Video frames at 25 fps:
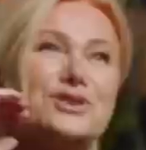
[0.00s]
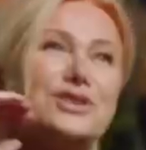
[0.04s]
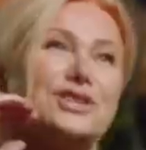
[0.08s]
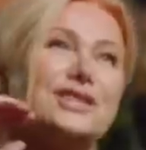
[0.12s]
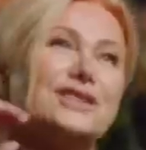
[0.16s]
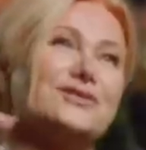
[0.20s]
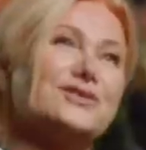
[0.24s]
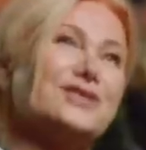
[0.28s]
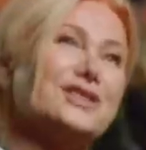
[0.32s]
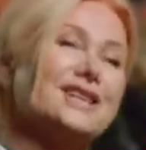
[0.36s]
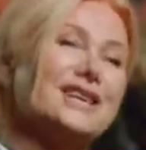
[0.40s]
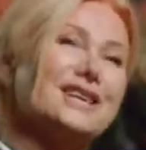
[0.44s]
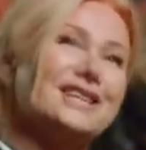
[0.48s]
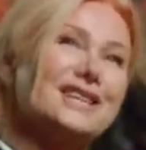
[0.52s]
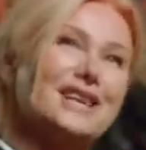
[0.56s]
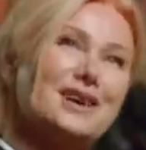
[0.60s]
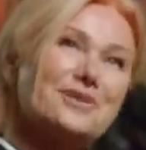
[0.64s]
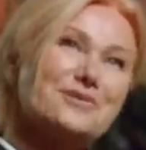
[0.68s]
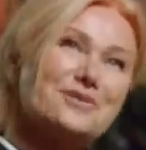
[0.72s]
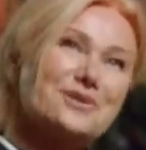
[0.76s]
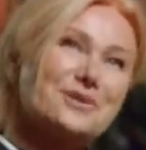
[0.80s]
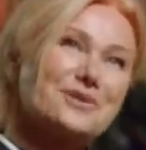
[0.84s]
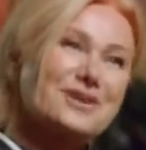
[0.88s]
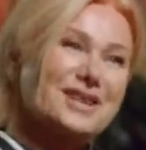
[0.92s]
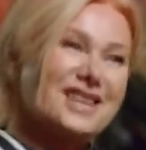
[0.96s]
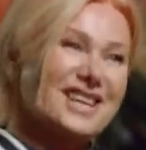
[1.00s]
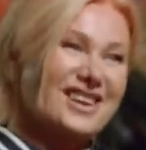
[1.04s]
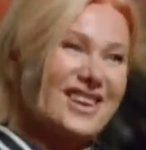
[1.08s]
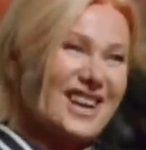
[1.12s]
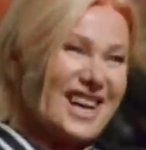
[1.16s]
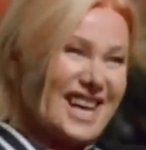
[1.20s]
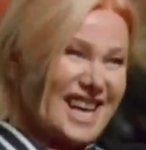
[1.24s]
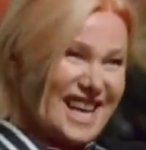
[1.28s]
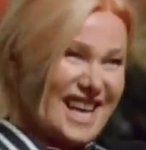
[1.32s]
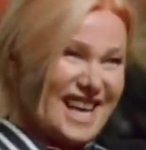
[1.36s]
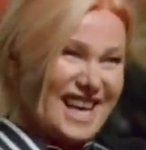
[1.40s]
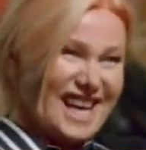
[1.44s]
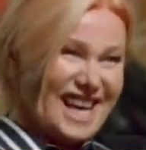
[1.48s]
shouldn't have shared that. That's, no,
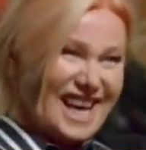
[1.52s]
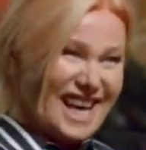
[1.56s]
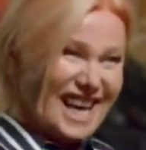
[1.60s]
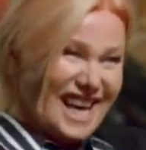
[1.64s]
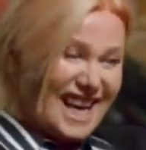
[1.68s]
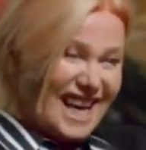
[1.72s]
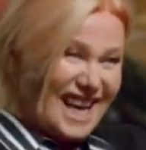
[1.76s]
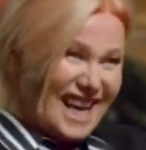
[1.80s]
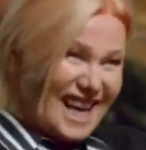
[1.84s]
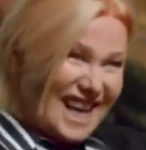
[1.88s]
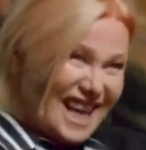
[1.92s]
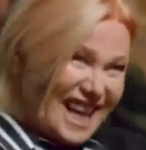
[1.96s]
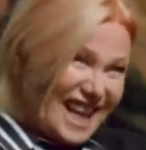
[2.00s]
that's hilarious.